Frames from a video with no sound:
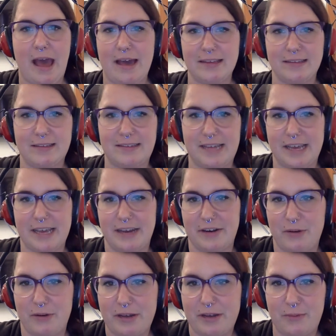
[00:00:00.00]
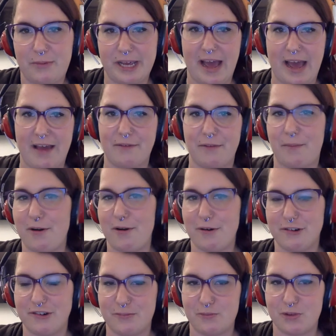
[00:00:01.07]
As Dan noted, we have a
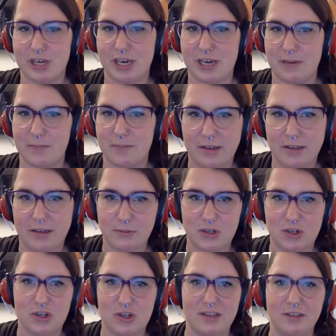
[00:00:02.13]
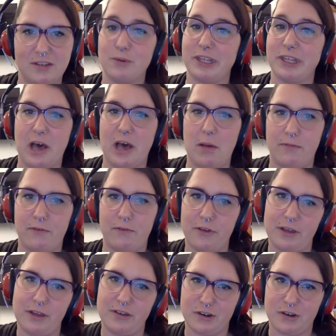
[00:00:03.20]
partnership with Kickbox, which is really
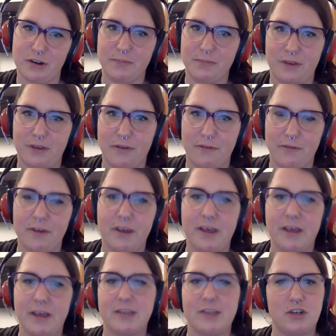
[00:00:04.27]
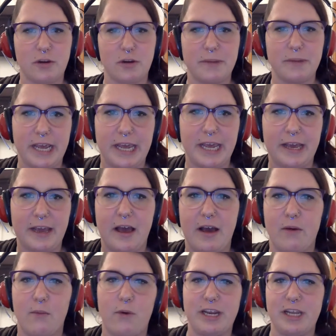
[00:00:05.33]
helpful in terms of determining
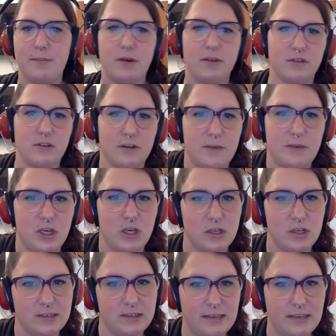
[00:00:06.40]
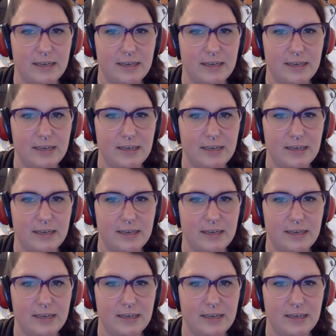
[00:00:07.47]
what emails are going to be good to